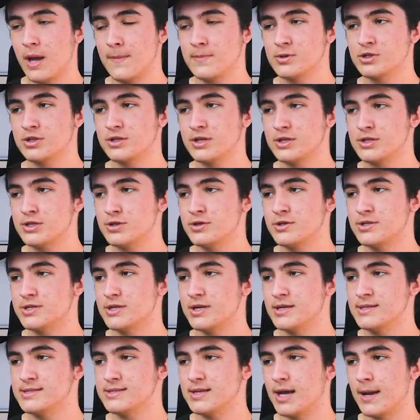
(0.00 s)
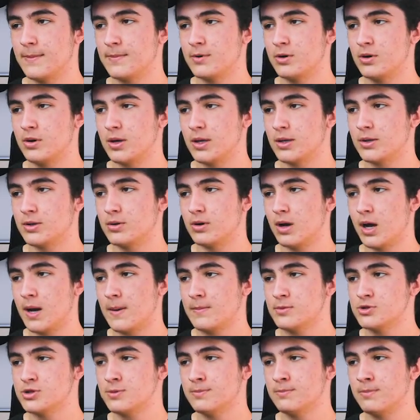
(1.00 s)
Amazon Associates, I'm going to
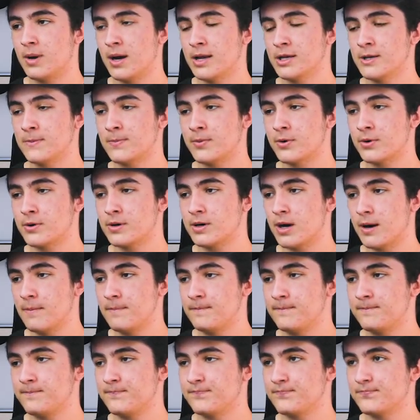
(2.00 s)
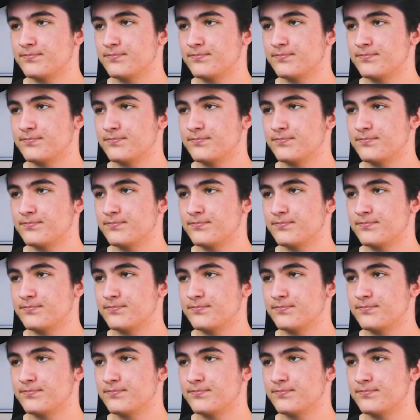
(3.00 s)
Amazon Bounty Program.